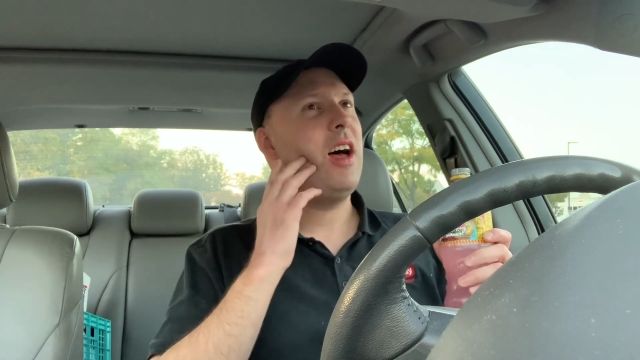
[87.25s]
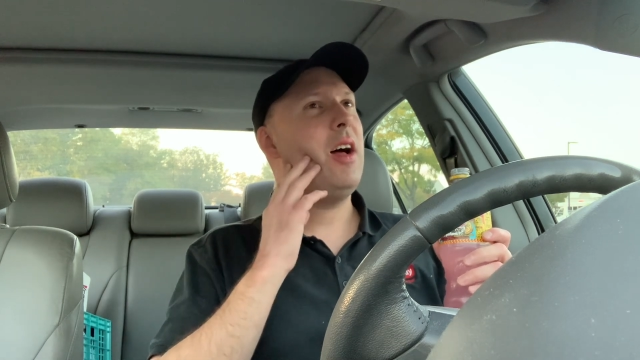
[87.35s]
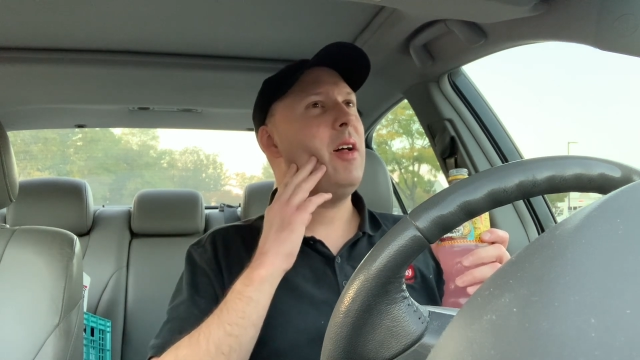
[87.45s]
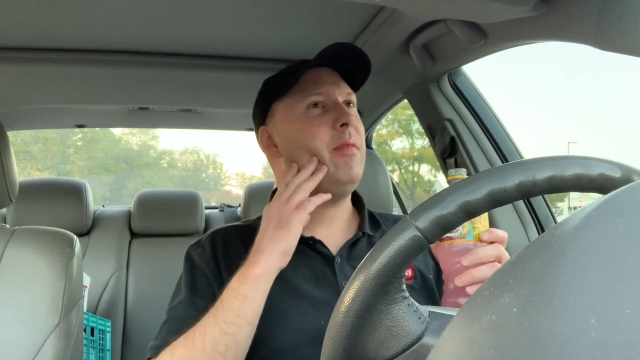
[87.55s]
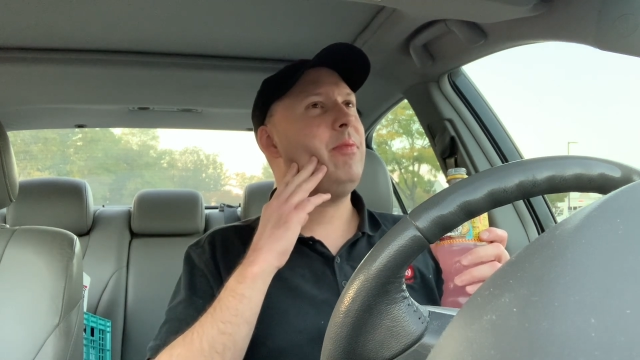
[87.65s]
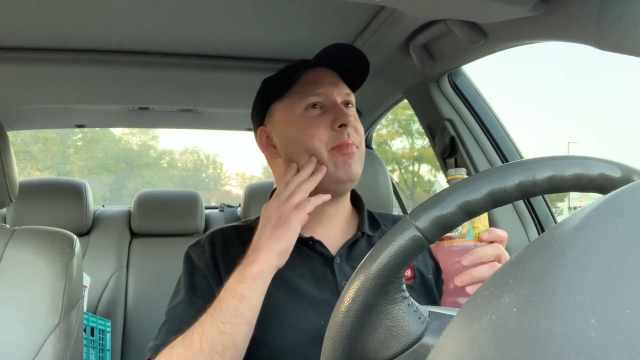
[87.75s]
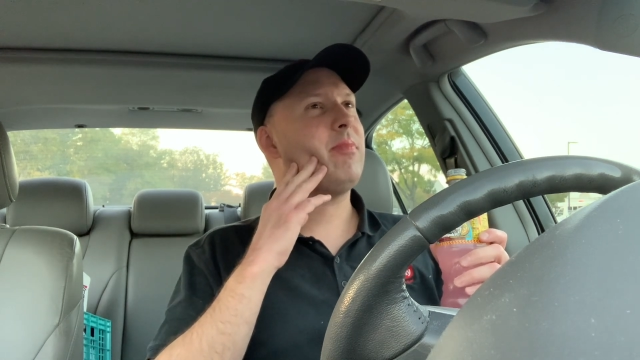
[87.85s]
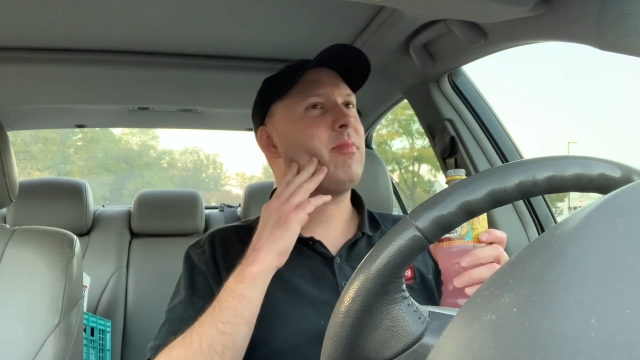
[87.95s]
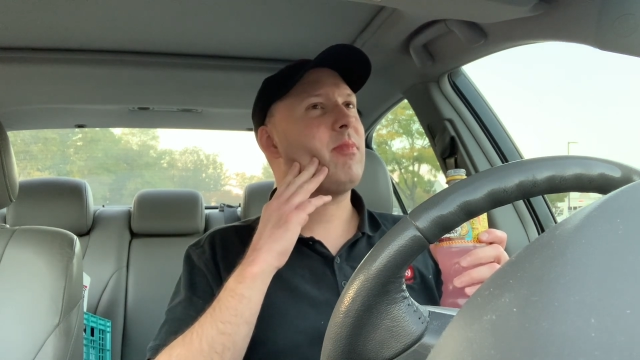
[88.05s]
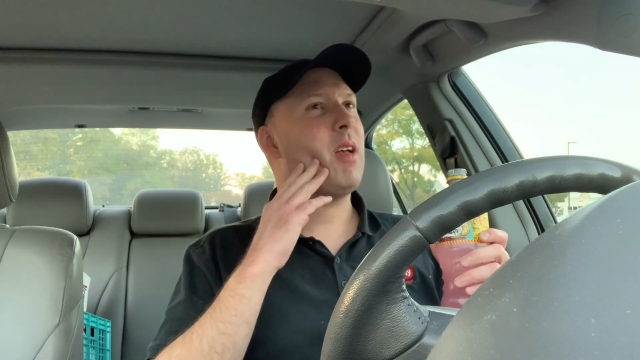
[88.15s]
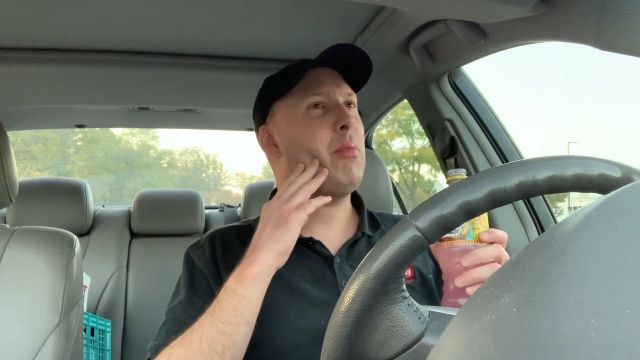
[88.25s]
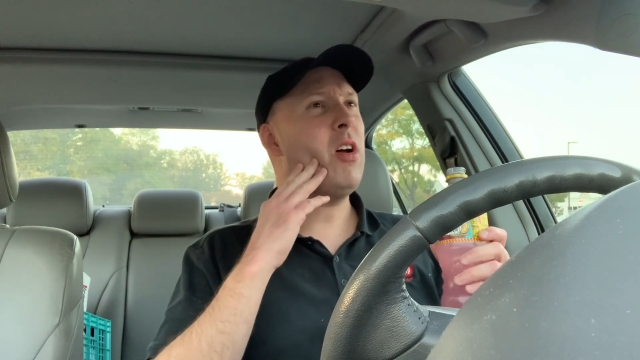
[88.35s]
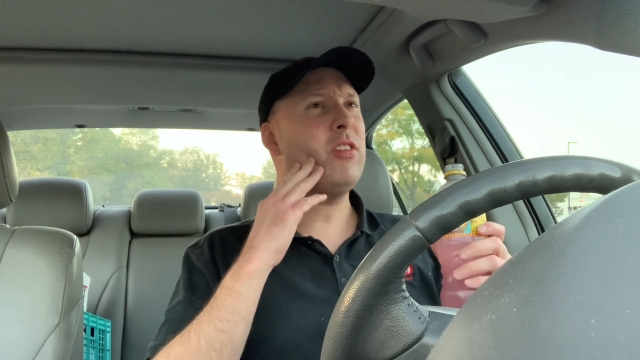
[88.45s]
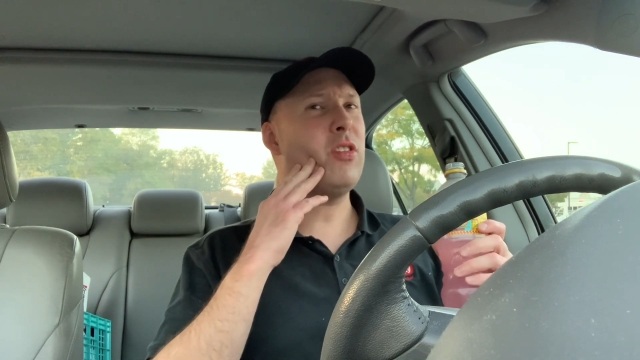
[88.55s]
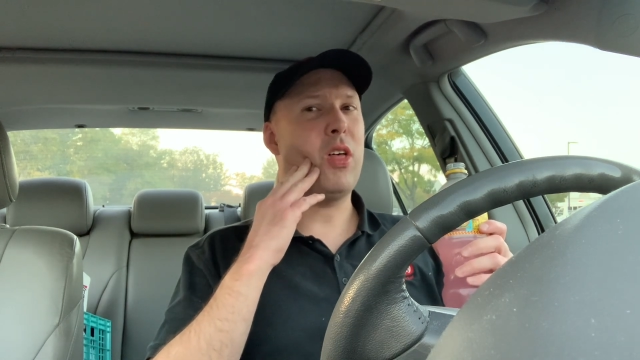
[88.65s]

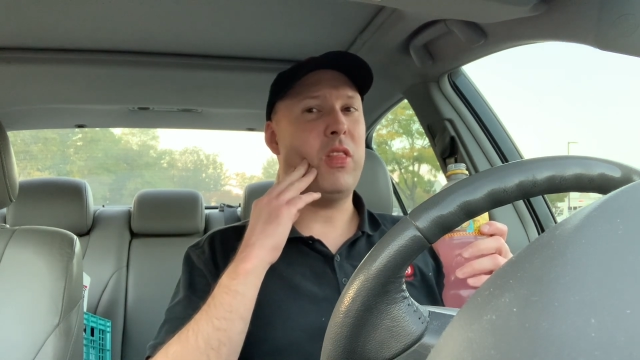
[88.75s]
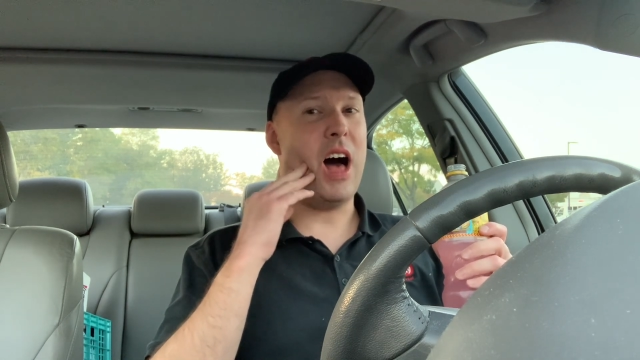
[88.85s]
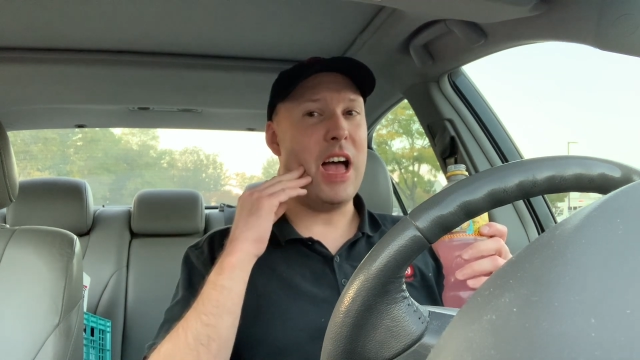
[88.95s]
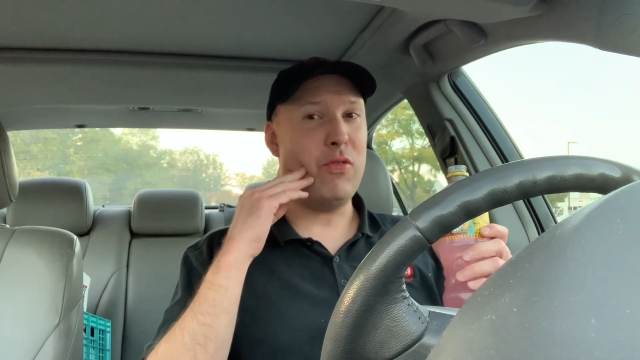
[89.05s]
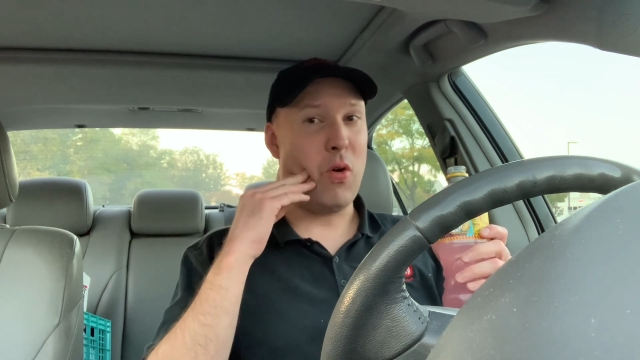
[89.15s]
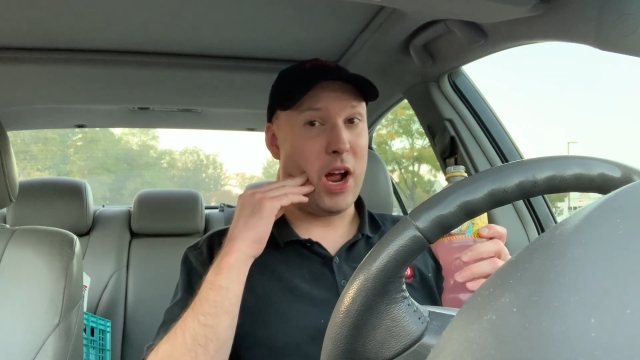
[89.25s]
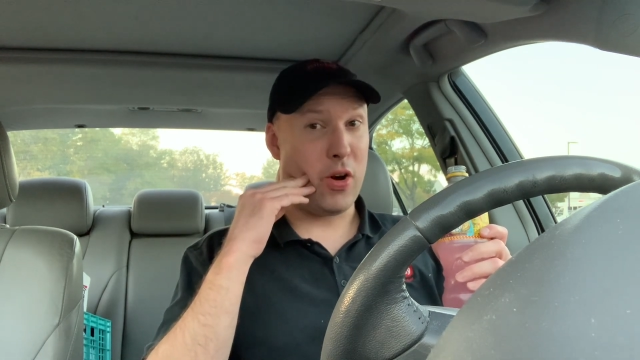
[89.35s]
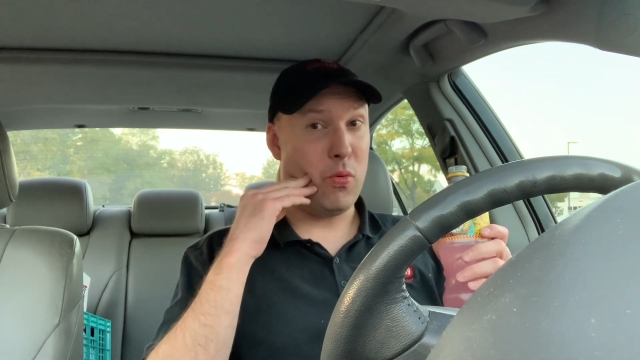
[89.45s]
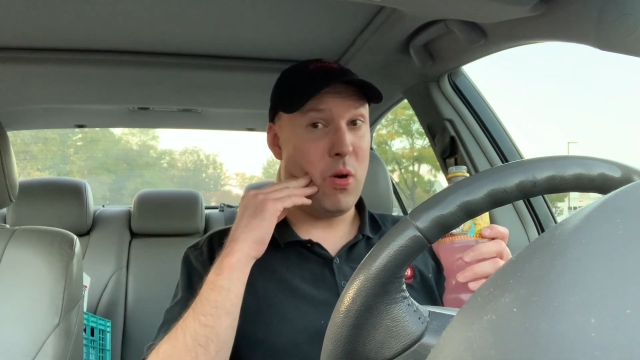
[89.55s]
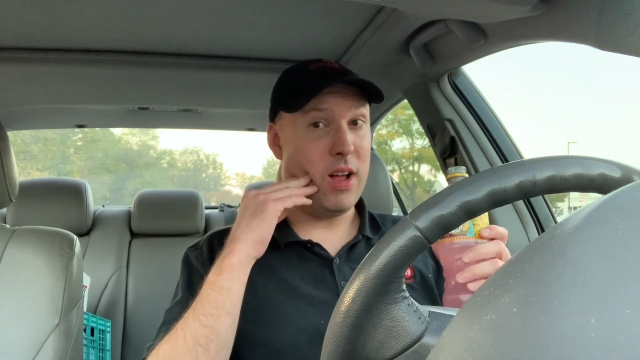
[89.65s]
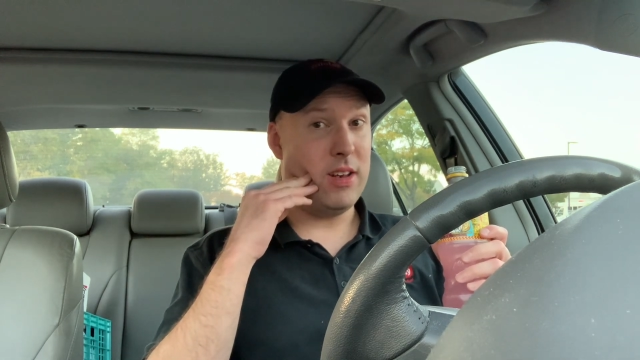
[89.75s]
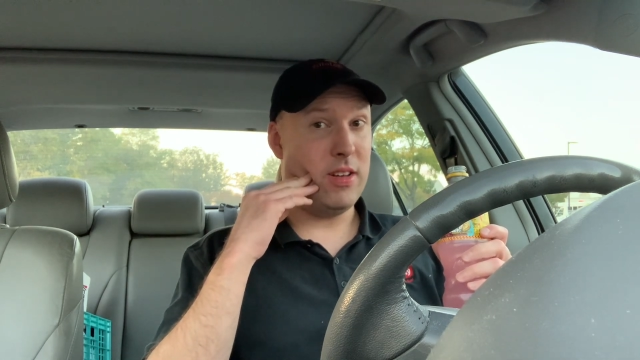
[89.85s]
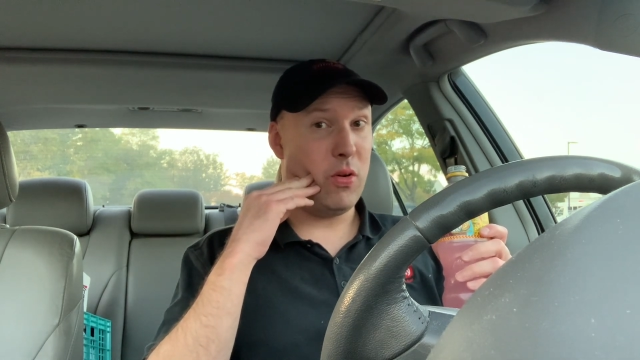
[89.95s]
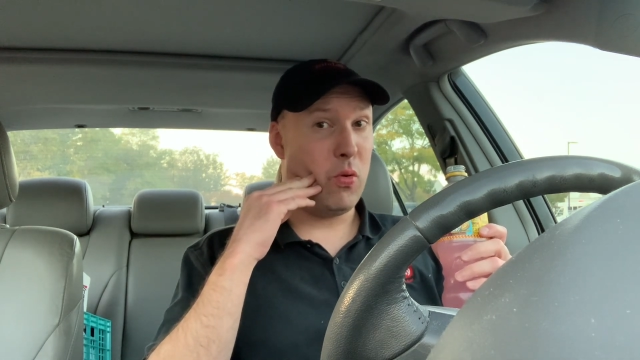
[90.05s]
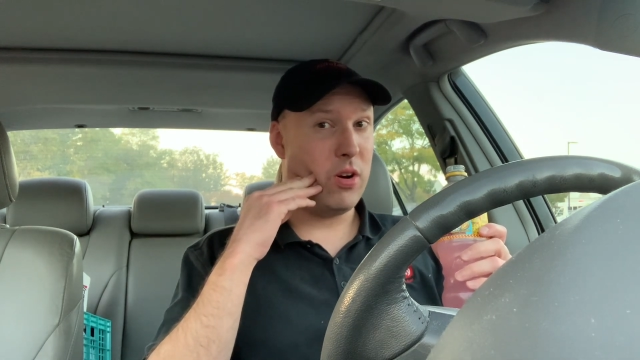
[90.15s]
Probably still the Livewire
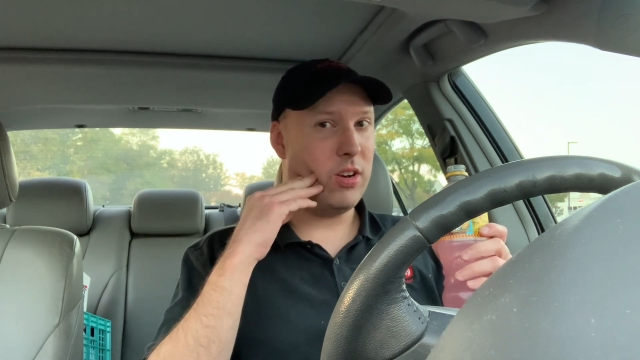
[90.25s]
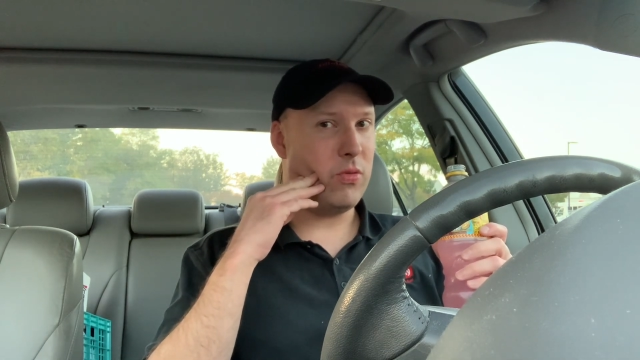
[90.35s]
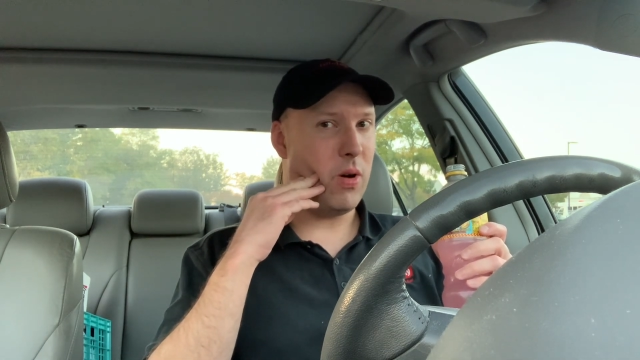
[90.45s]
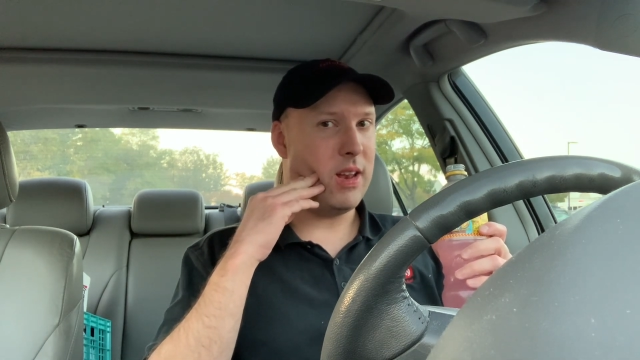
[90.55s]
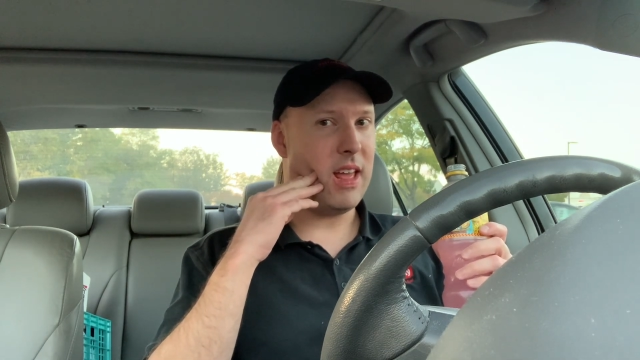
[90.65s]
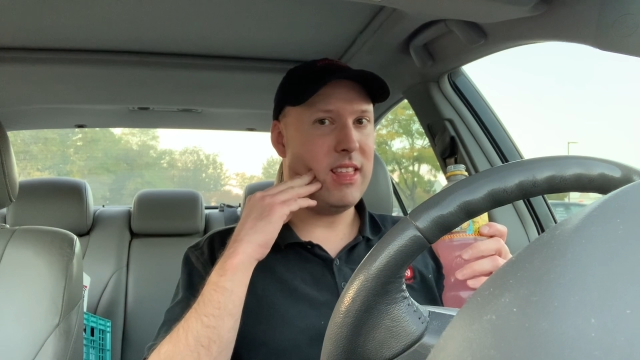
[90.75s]
one, the orange one.